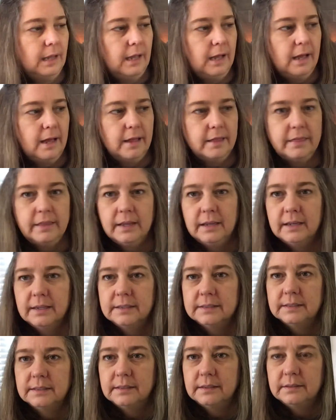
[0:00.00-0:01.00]
I think
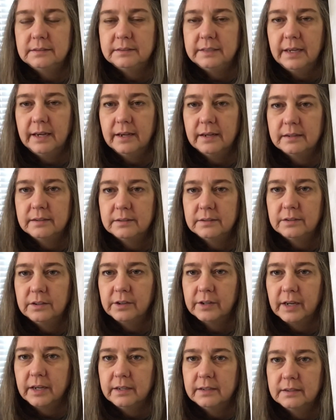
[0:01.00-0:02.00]
I, yeah,
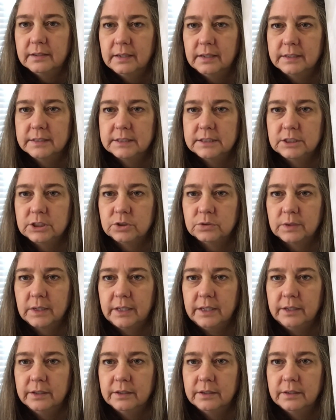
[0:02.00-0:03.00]
okay. a stitch right
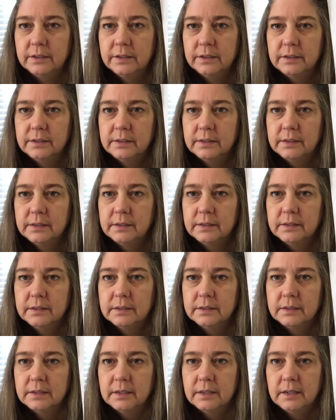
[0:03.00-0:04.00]
here.
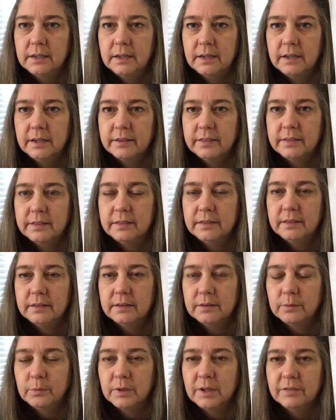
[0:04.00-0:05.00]
I,
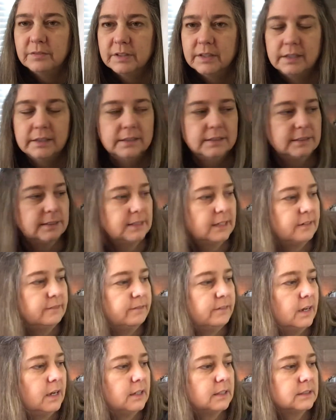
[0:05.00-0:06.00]
whatever that is. Is that a
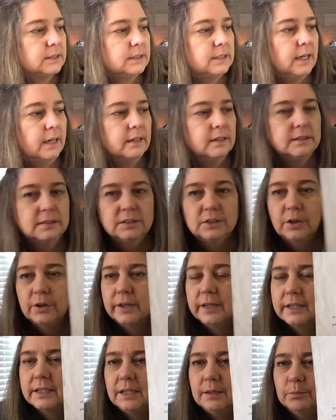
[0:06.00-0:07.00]
fox? Yeah, sorry,
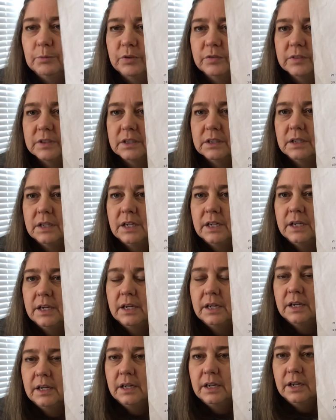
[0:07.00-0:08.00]
I keep moving it.
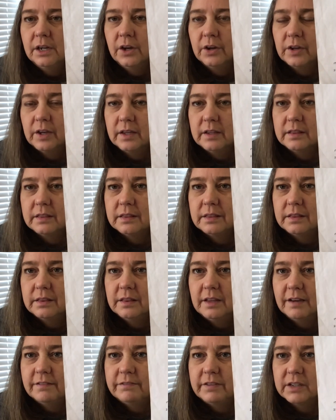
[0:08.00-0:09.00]
Okay,
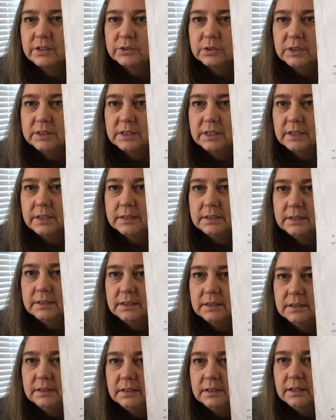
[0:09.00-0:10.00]
that fox right there I
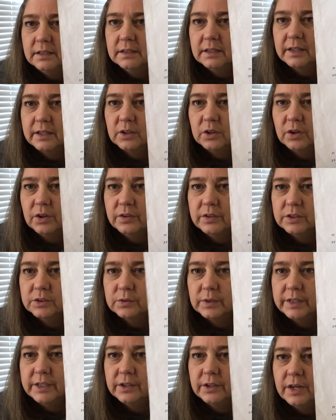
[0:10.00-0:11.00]
did, and like all this
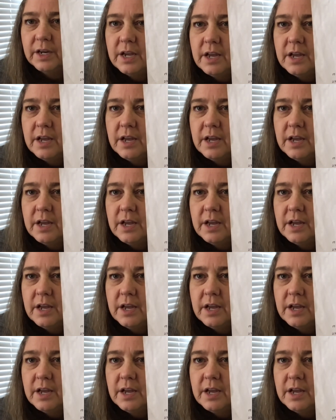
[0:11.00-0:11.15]
right here.